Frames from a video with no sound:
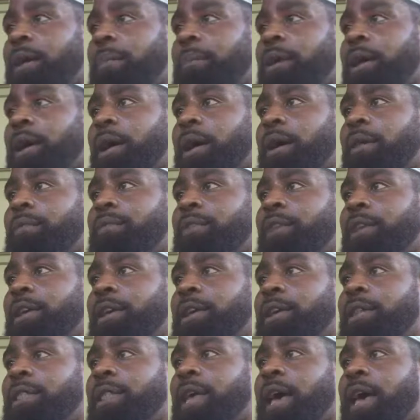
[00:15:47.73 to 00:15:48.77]
I'm
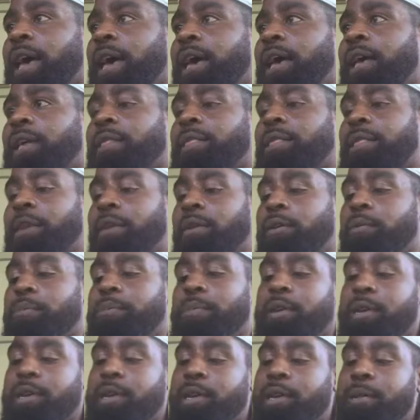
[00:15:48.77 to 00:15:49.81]
confident that they'll
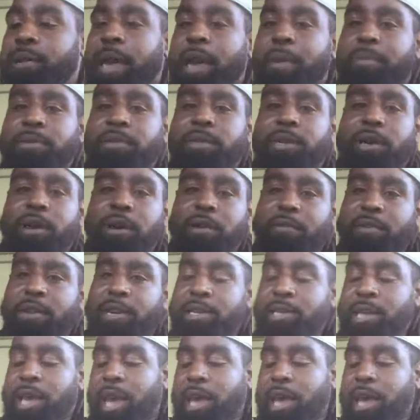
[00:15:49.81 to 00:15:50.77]
be able to cover this